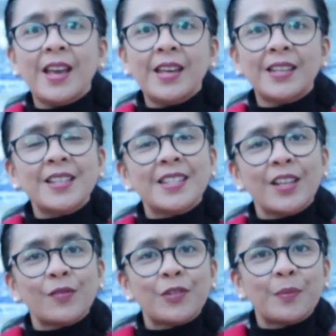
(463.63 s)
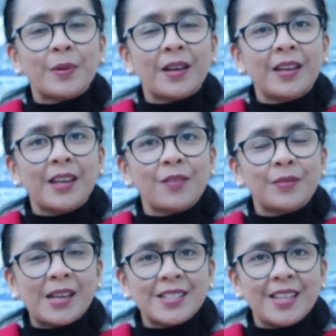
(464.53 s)
that's it for my
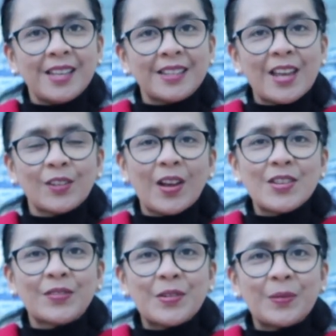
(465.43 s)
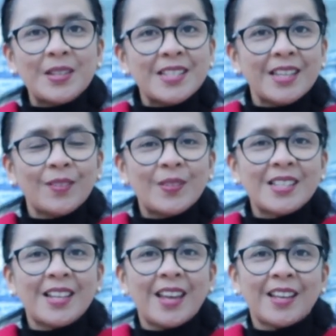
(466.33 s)
unboxing. Thank you guys for watching.
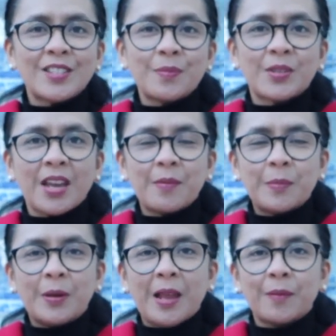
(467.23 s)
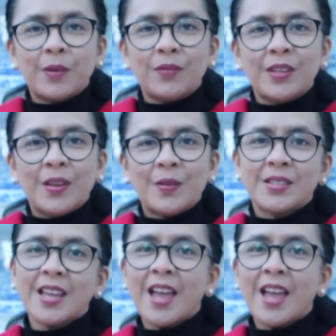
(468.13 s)
Please like and subscribe if you like my videos.